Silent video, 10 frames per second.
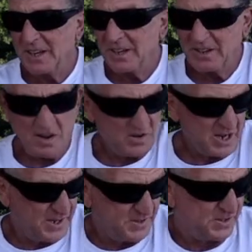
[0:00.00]
all
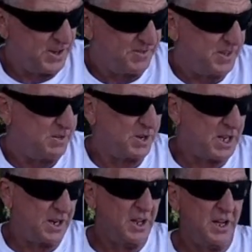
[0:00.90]
kinds of stuff. And then we
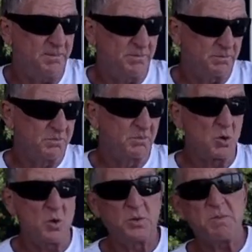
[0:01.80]
got
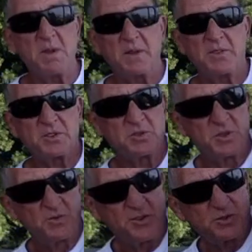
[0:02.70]
Goldie. This was
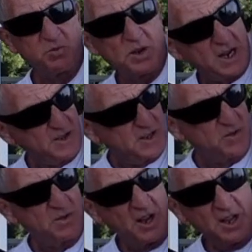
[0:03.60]
the first one I did
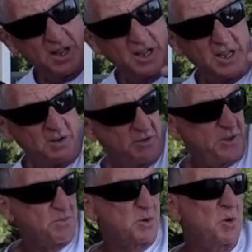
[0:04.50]
with
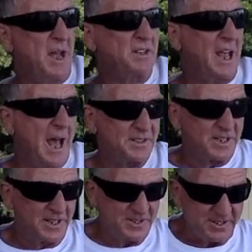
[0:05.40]
the brew head
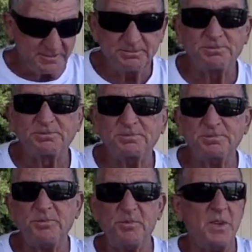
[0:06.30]
gaskets.
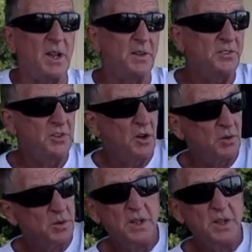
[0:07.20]
So